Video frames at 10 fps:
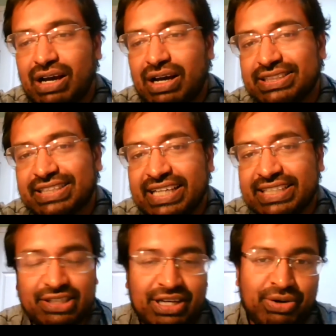
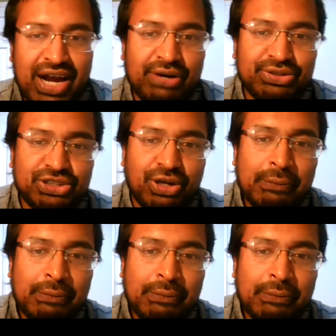sites around. So
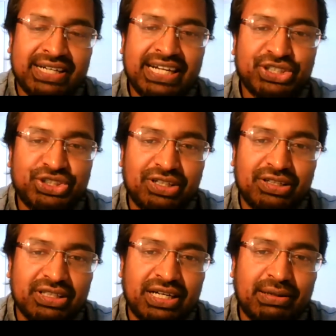our
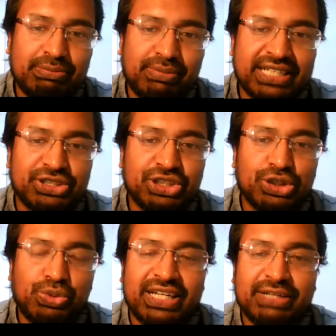National Medical Schools
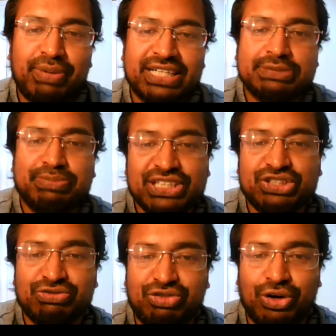Widening
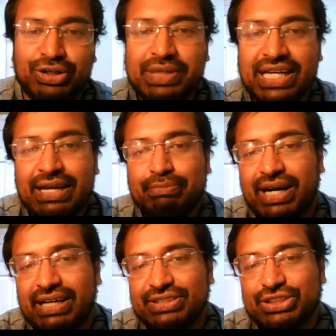Participation Forum
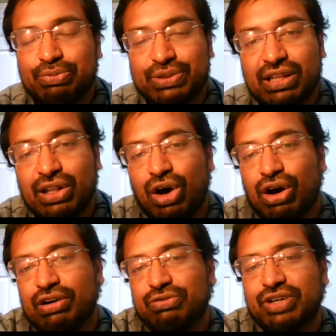partners up with a lot
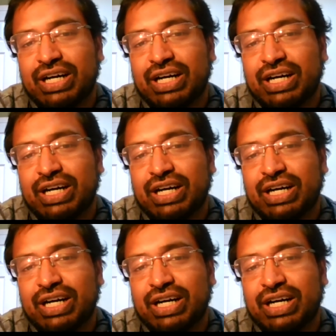of